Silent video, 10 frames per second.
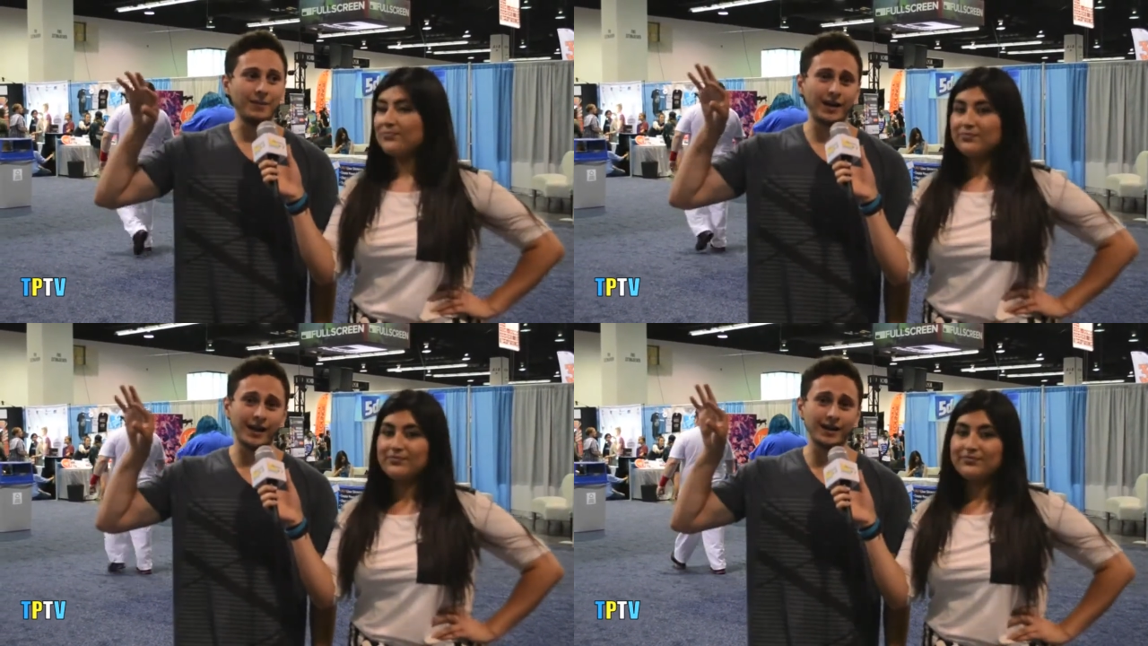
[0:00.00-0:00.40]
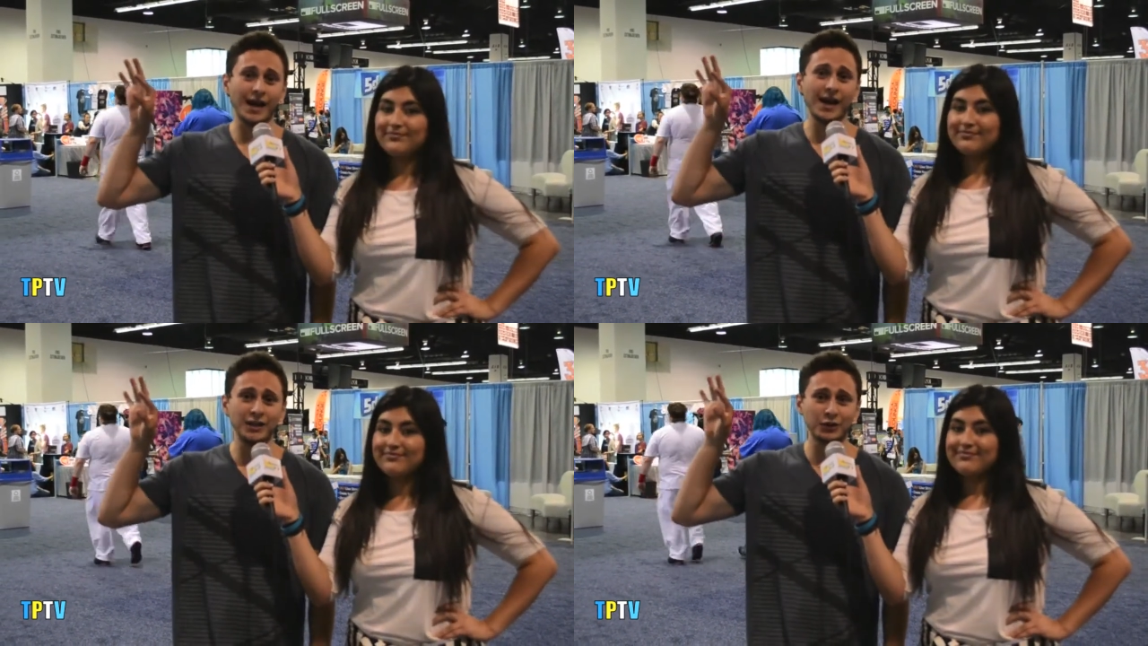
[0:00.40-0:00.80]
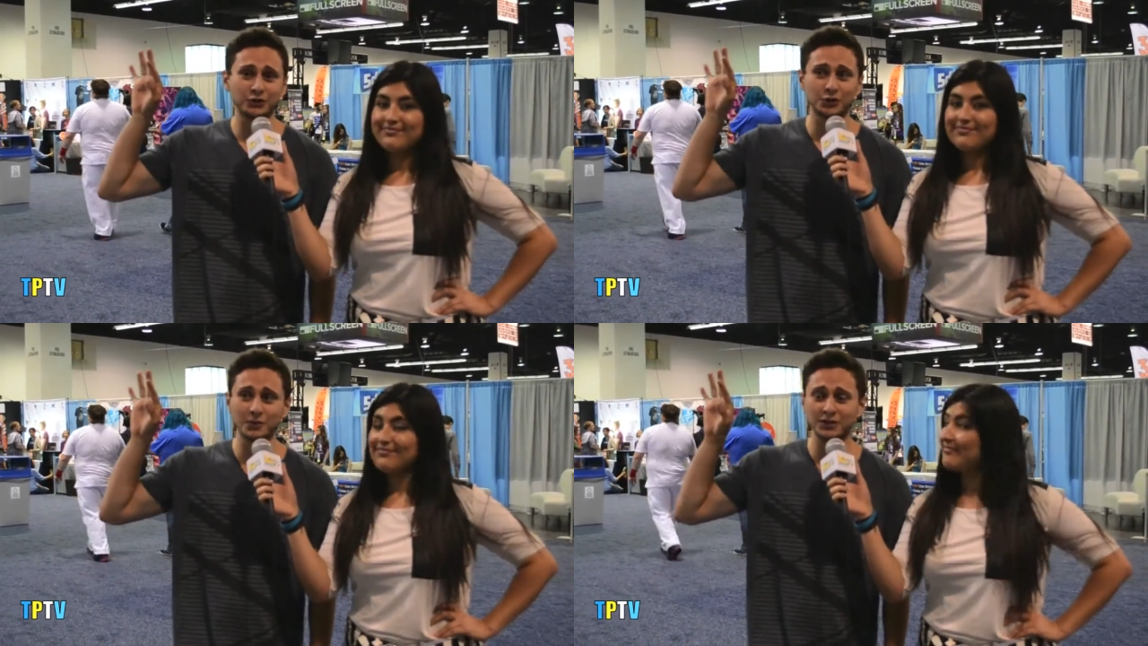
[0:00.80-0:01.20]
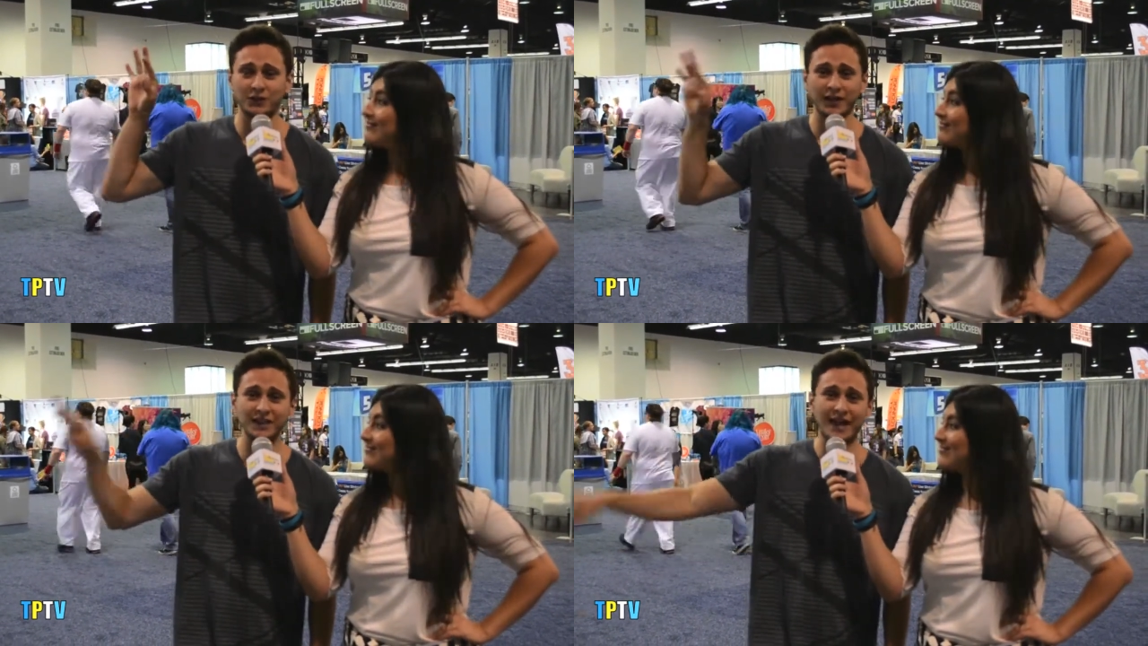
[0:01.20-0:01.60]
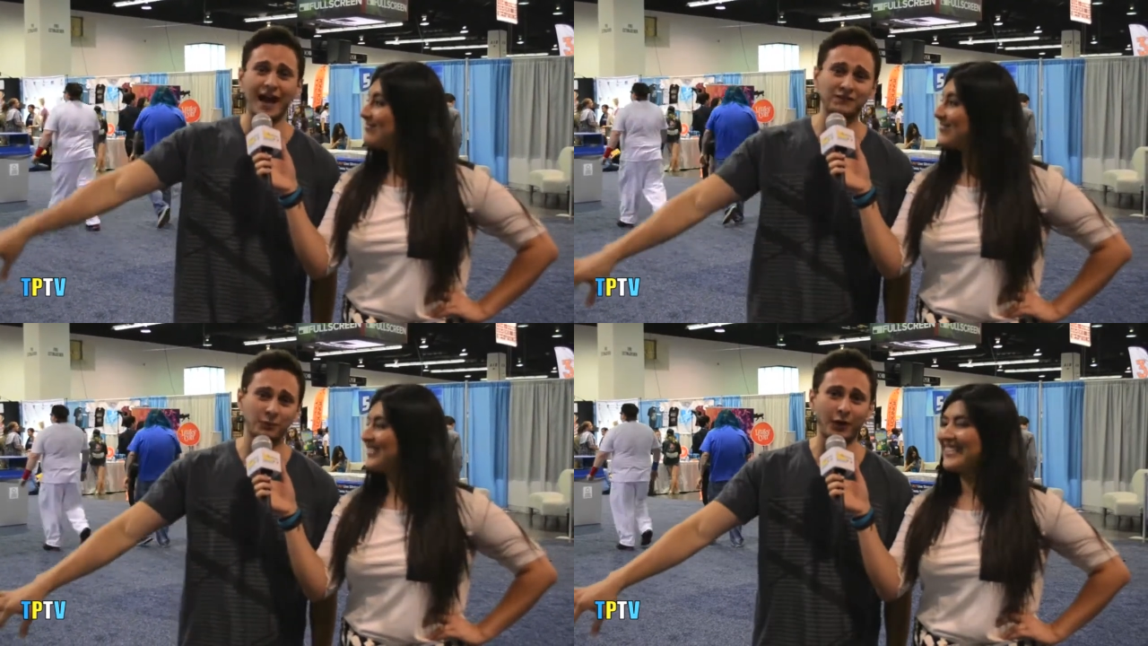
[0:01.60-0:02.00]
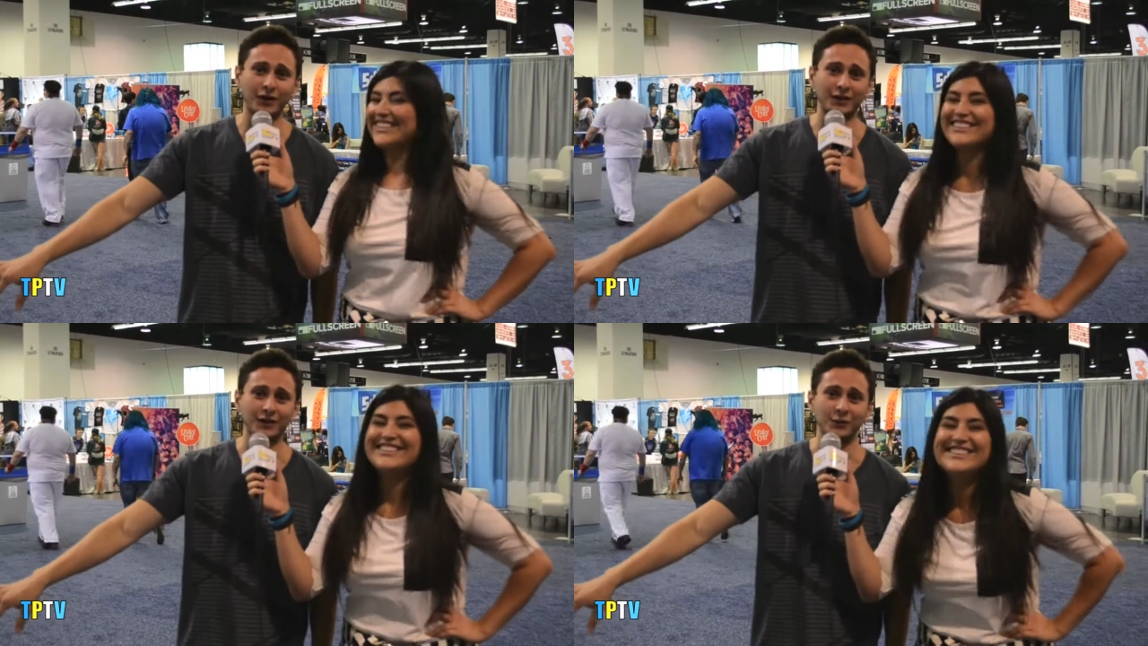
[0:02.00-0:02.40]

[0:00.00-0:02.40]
Speaker 1: I got I had a little too much fun at the after party